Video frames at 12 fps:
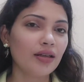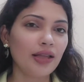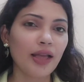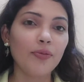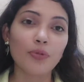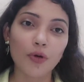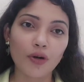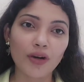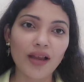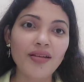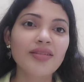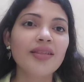like
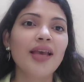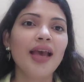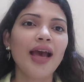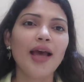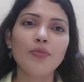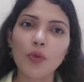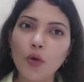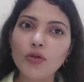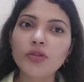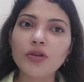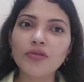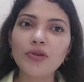products and
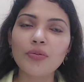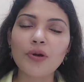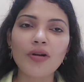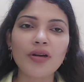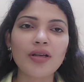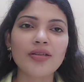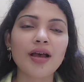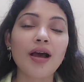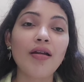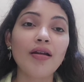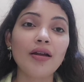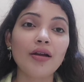most of the products
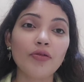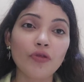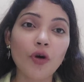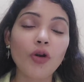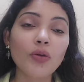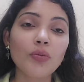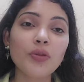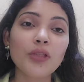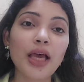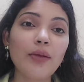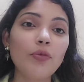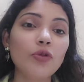are affordable
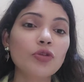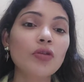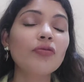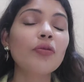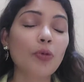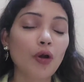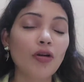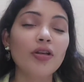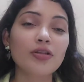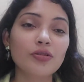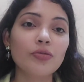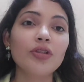and most of the
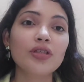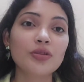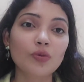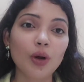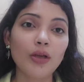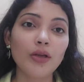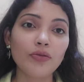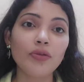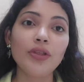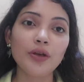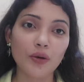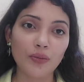products works
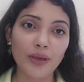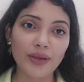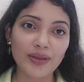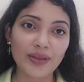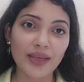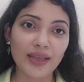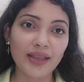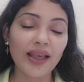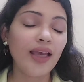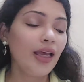wonderfully on my skin.